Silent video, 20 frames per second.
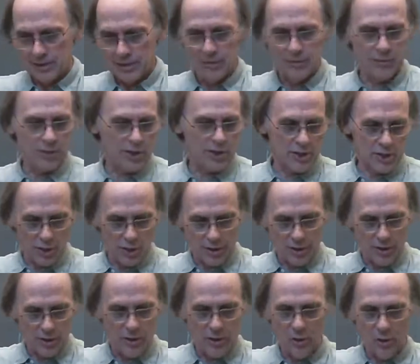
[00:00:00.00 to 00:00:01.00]
which is
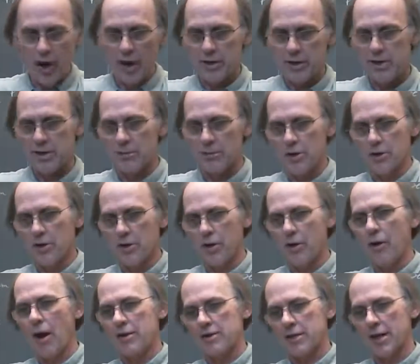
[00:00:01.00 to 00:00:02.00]
your ground
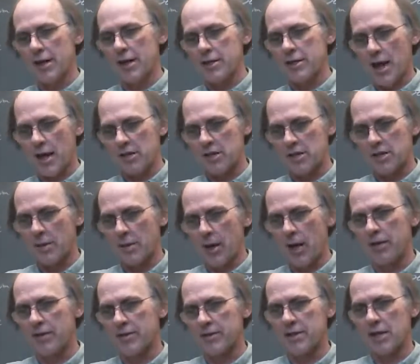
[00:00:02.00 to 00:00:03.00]
state is actually some
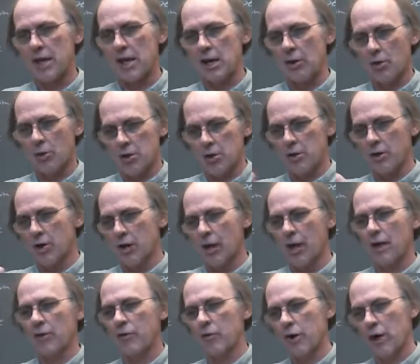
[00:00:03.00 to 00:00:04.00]
kind of sea which you can
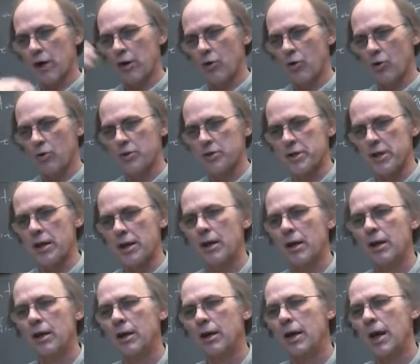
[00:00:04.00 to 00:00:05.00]
kind of create holes in.
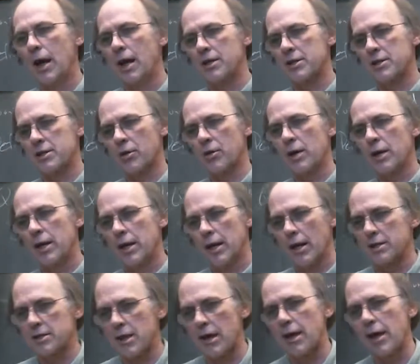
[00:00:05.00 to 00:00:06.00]
And so
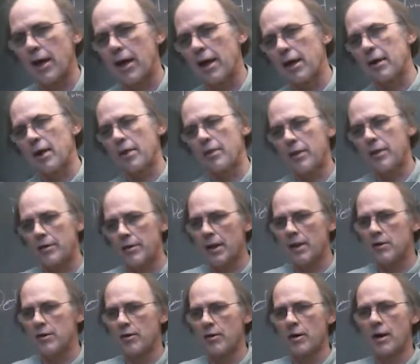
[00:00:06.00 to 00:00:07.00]
yes, and
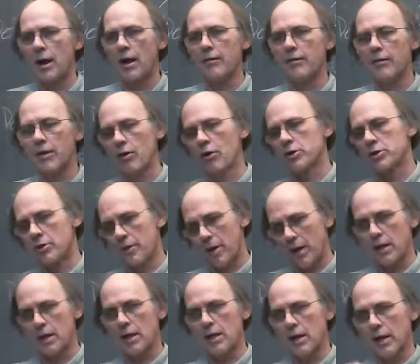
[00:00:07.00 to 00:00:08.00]
then you have also,
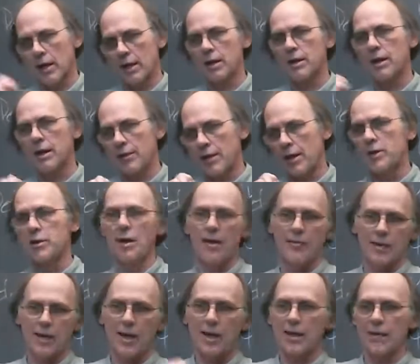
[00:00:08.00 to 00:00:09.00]
and then yeah, then you have
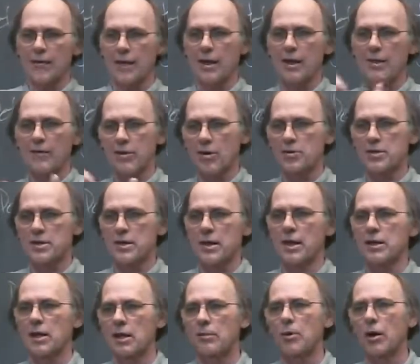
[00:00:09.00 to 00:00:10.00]
to kind of think of those as
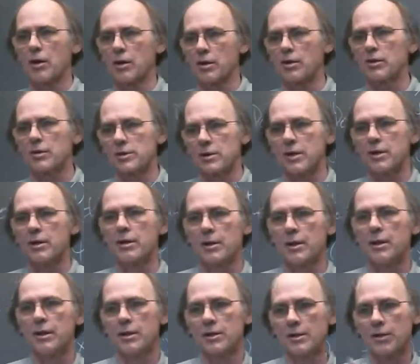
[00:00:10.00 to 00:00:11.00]
antiparticles. And
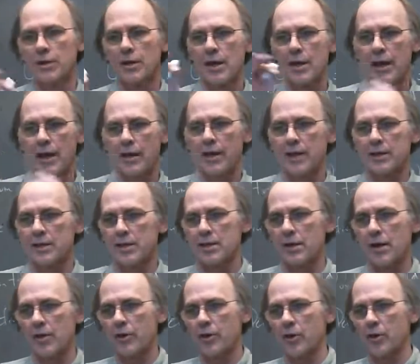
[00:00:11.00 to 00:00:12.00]
so that's
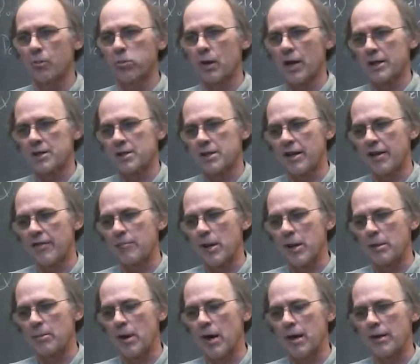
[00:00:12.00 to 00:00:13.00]
another complexity of
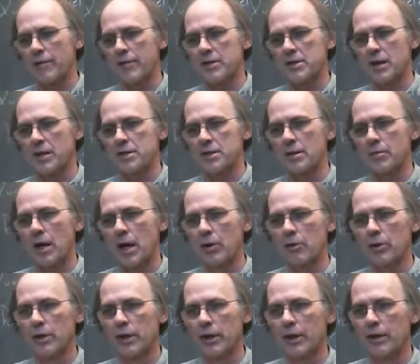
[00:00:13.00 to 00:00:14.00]
many body physics, and not
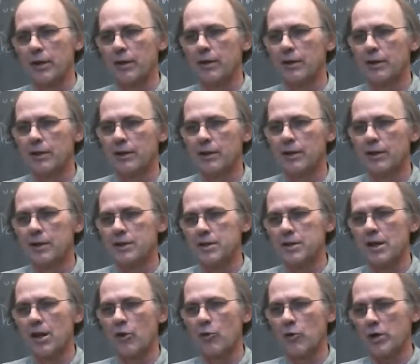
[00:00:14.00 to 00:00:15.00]
really it's
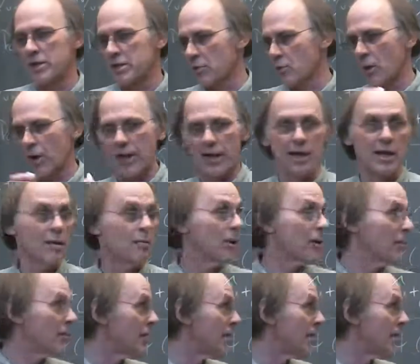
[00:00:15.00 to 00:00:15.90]
another reason why but